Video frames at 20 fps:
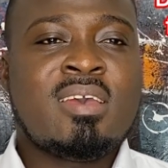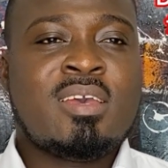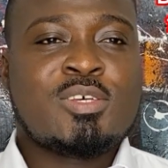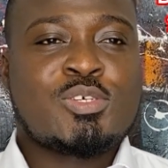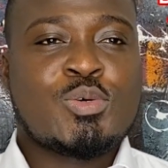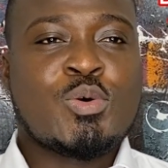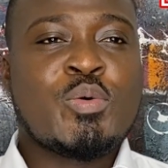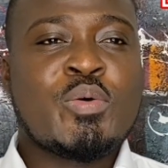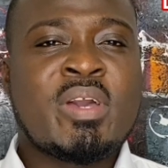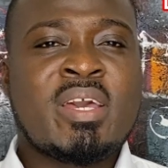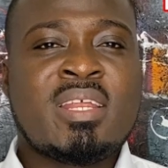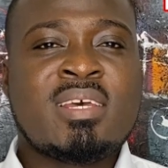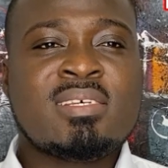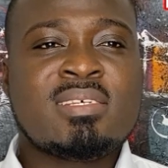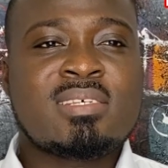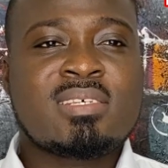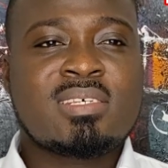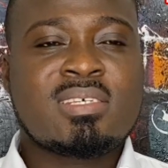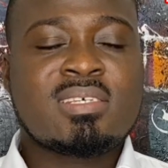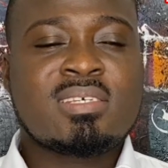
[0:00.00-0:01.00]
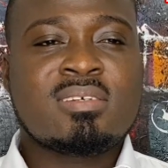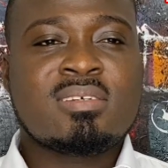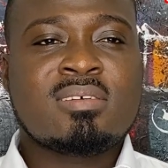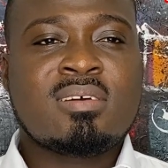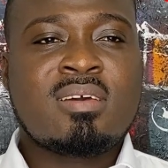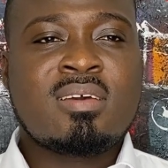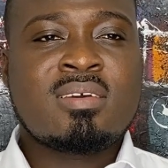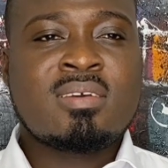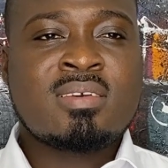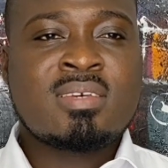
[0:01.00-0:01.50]
So it is
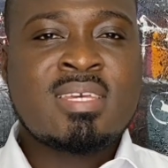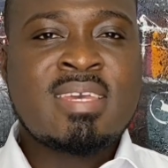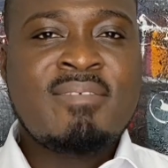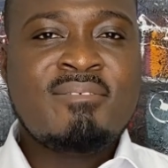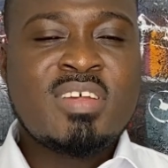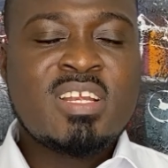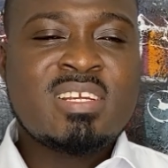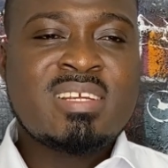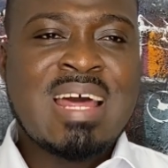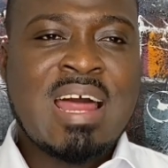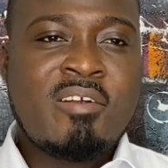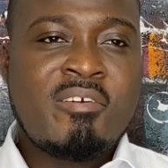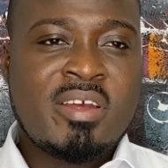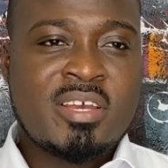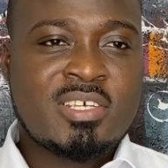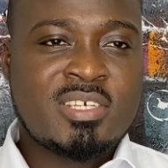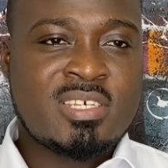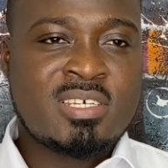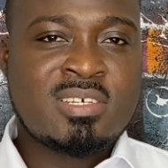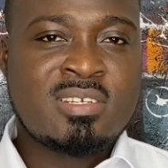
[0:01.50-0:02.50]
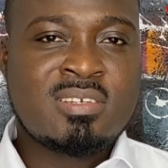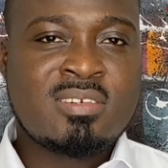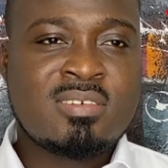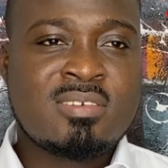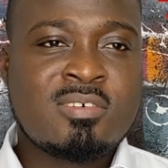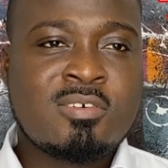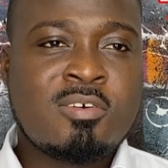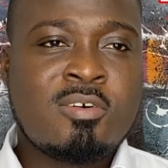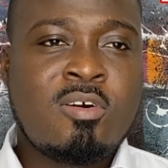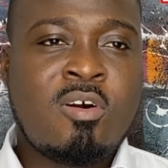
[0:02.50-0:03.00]
giving direction
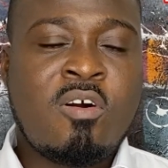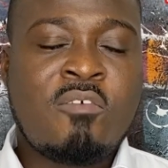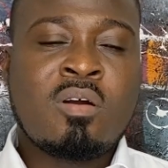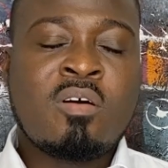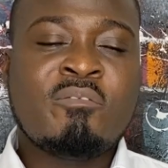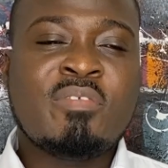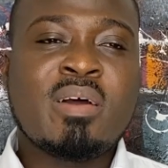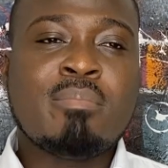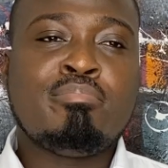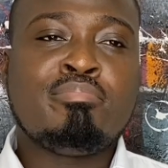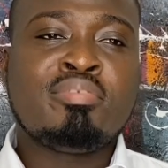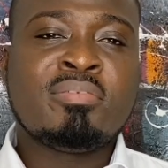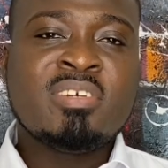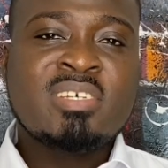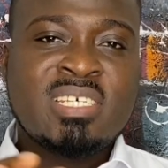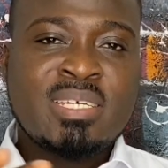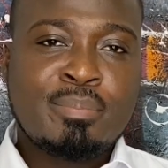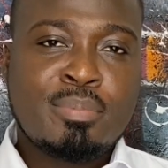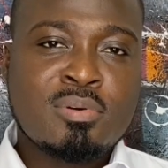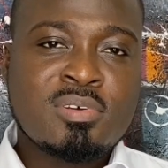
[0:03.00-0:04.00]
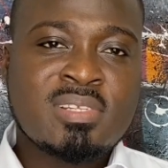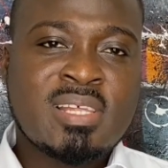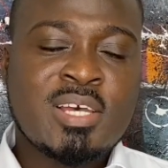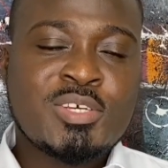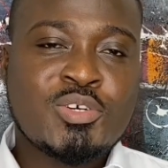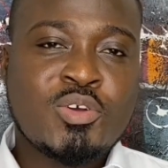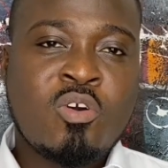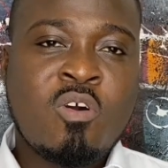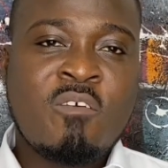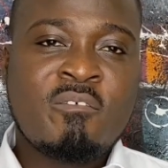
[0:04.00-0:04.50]
of the principles
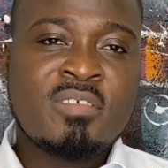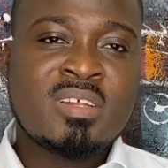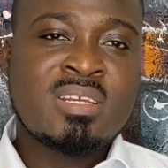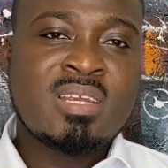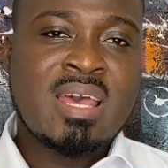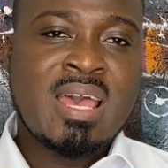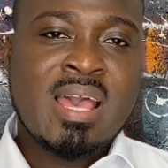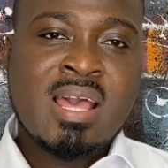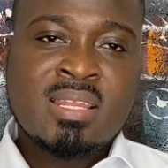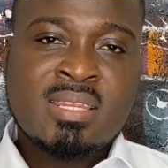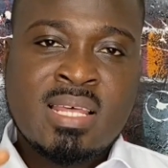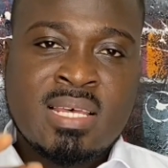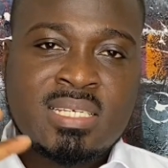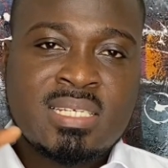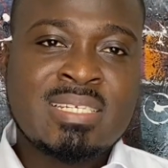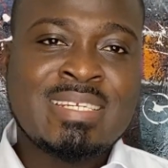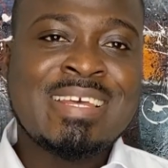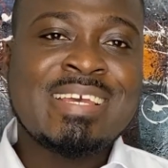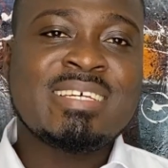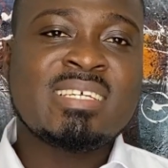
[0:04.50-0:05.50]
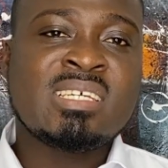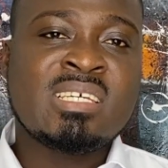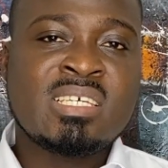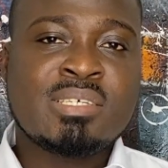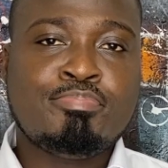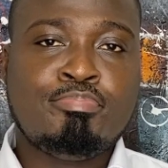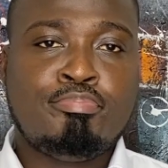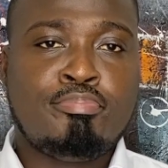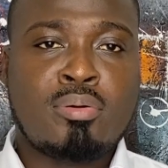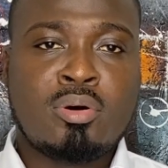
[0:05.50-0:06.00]
that should govern this
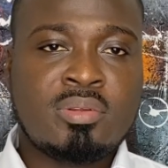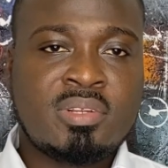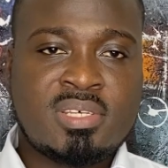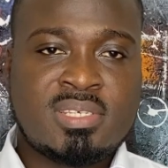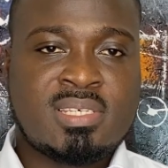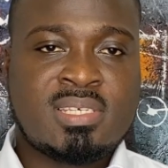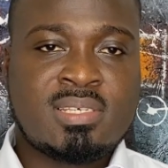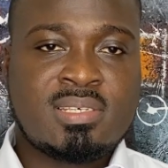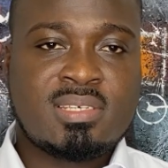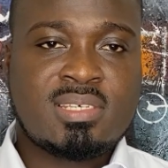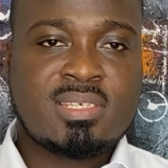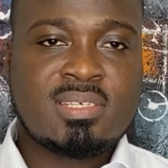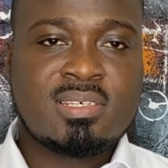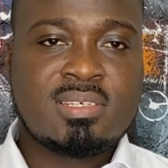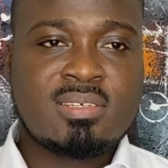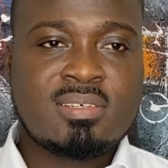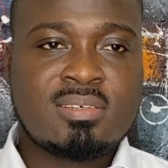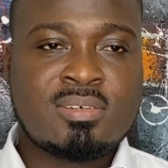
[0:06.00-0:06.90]
nation's policies.